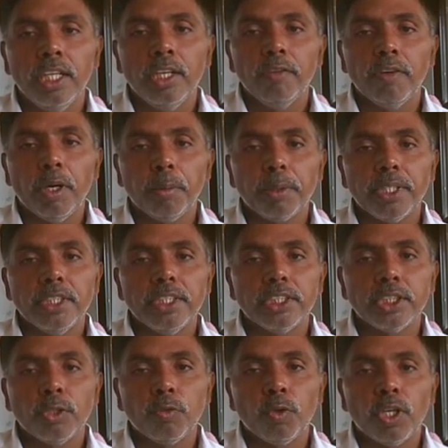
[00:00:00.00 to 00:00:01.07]

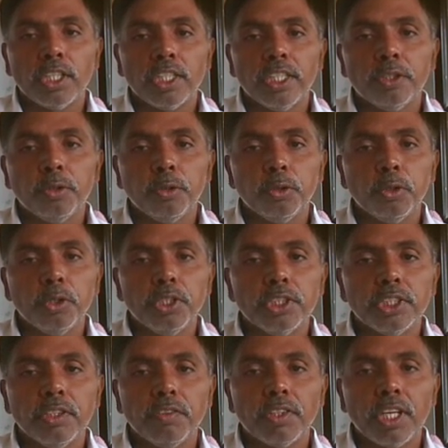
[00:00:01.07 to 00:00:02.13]
Vaporization of water at
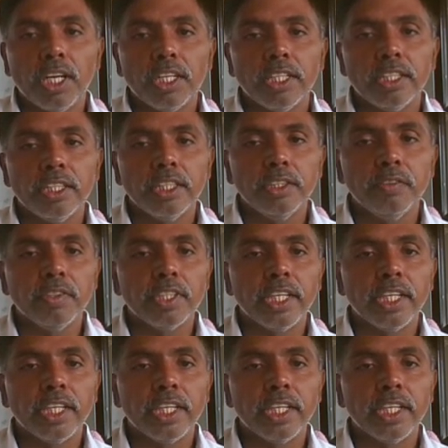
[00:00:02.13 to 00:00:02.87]
227 already given